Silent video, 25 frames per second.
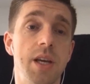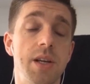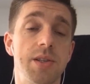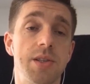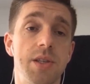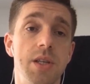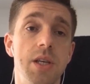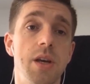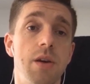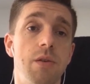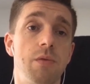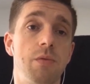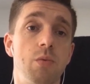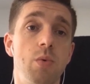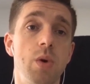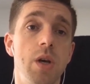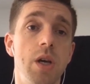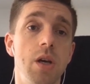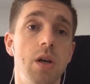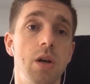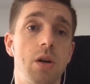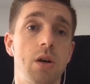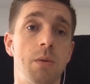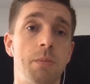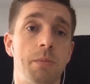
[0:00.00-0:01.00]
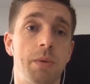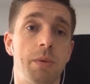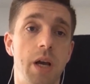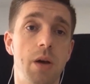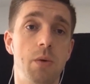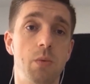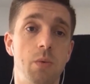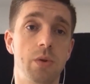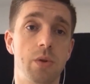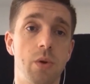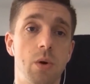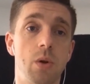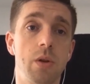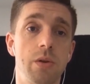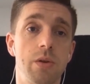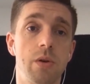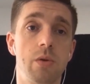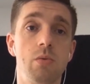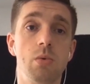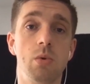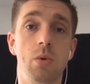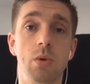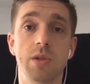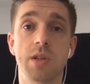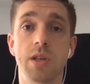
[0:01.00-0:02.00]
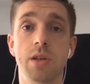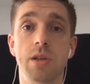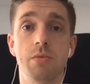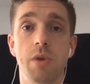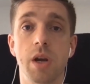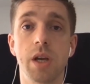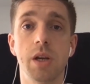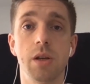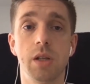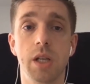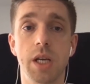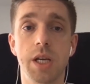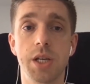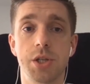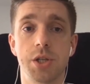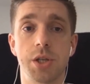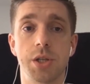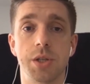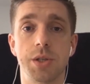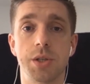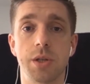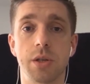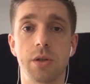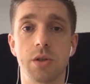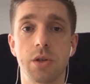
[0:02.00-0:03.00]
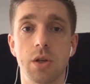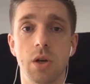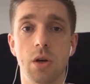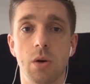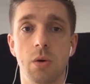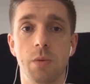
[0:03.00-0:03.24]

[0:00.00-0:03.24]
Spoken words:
they can see if we comply with all the rules and regulations.